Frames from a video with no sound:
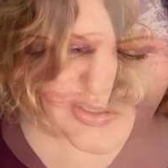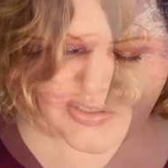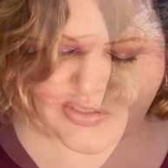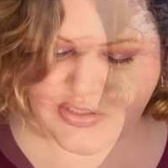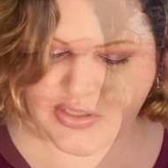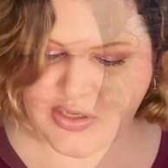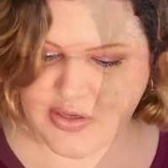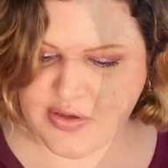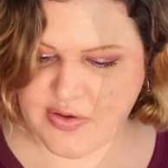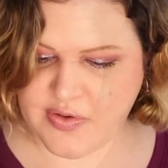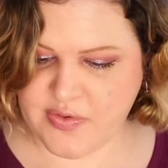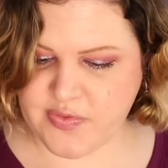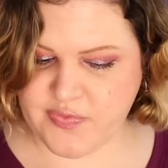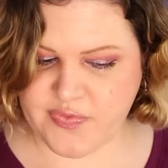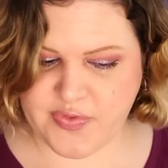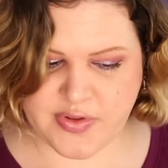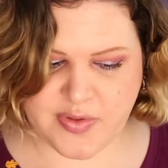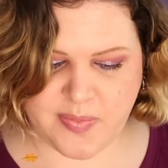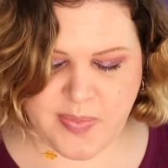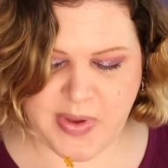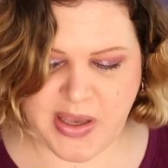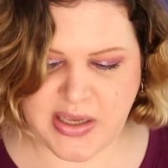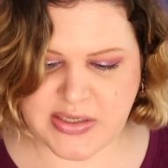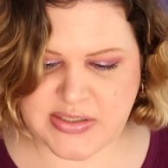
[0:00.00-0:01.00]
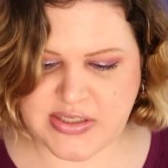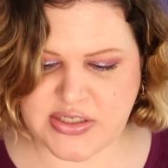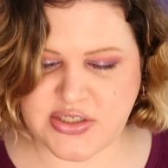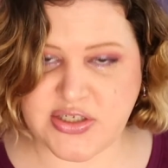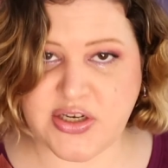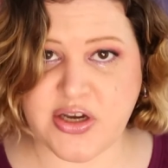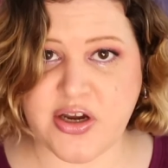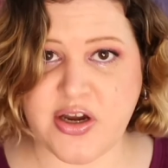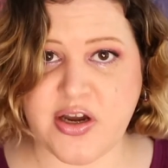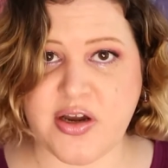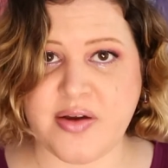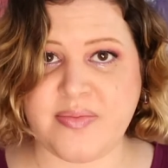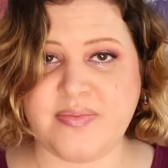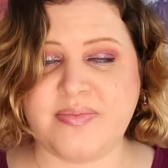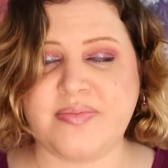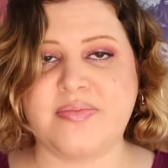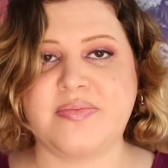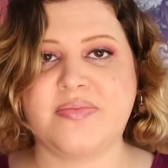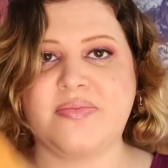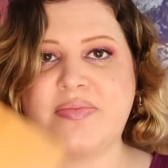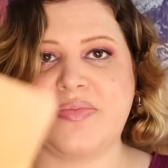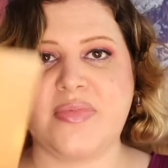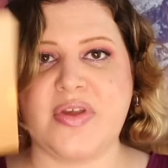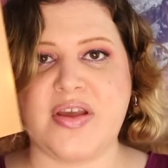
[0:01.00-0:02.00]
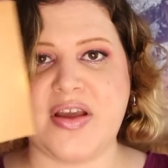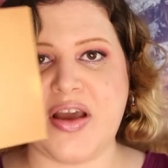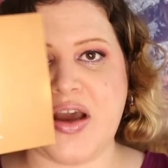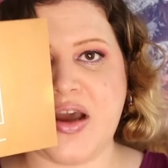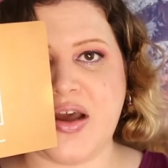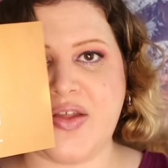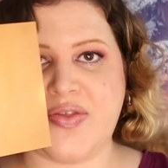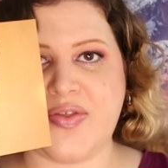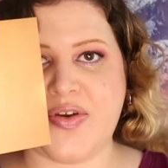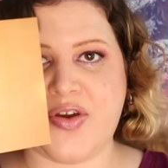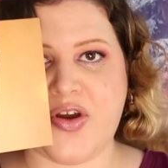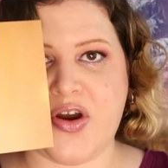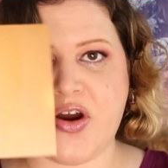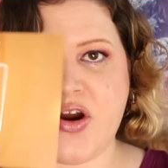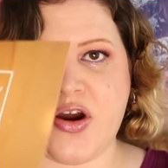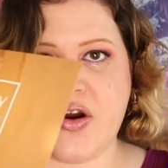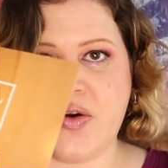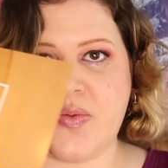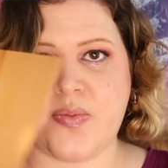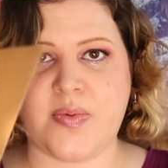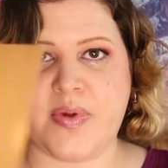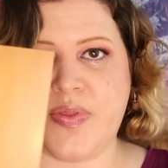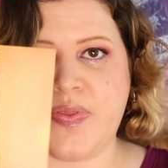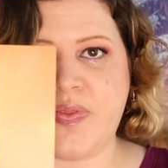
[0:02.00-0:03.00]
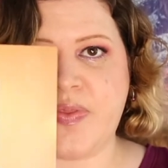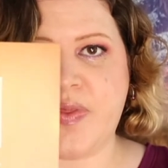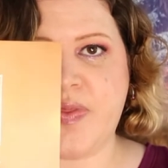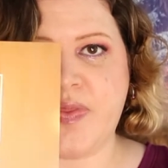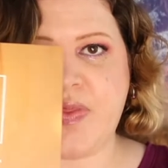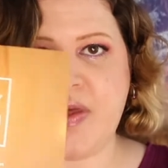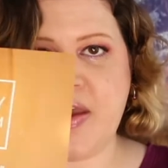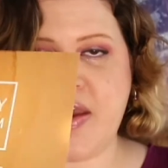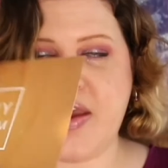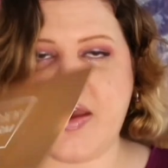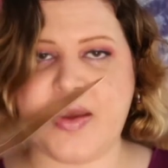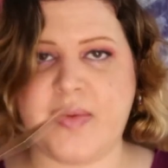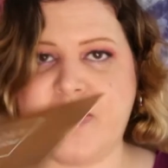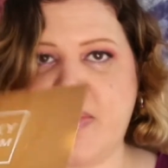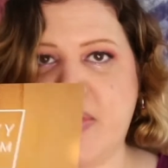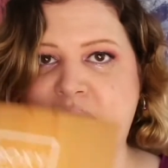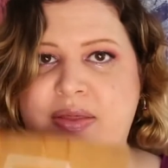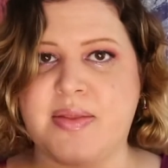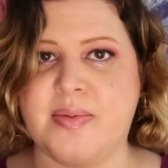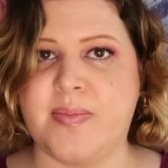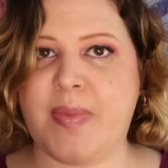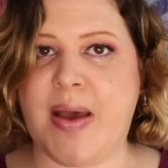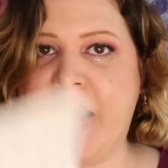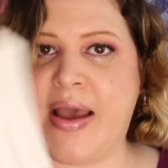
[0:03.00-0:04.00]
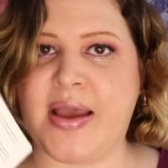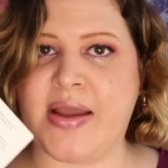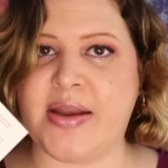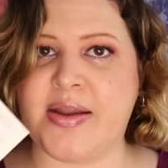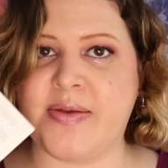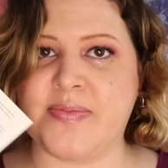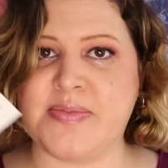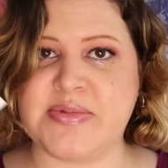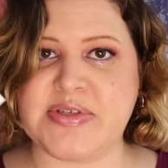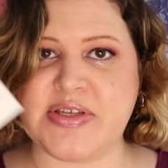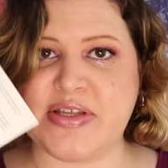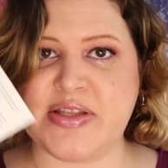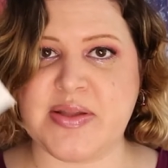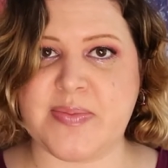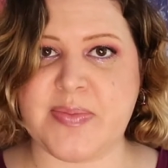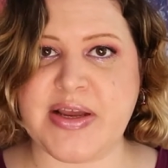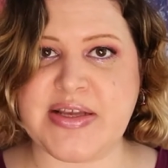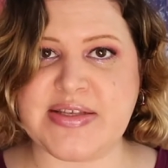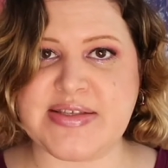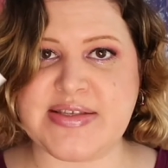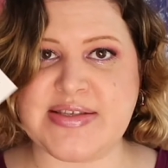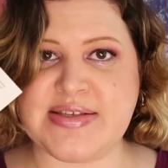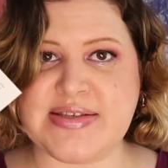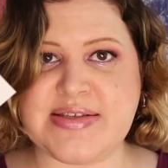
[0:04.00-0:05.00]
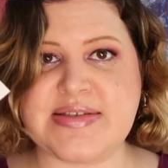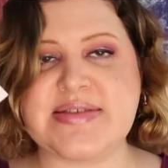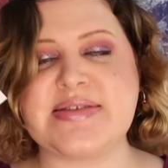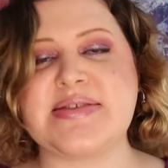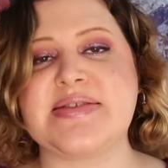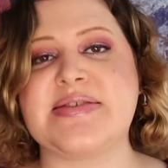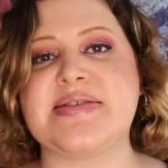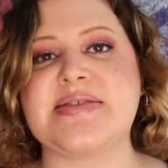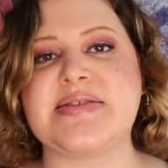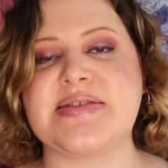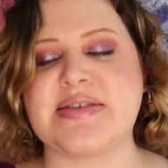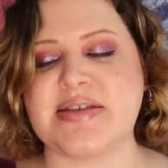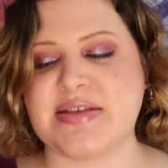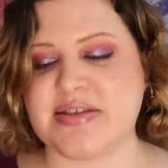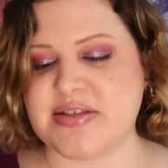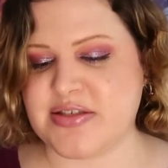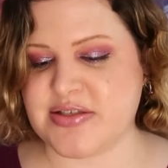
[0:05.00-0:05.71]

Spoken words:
So for the BoxyCharm, you got the card with the theme and the items and the prices.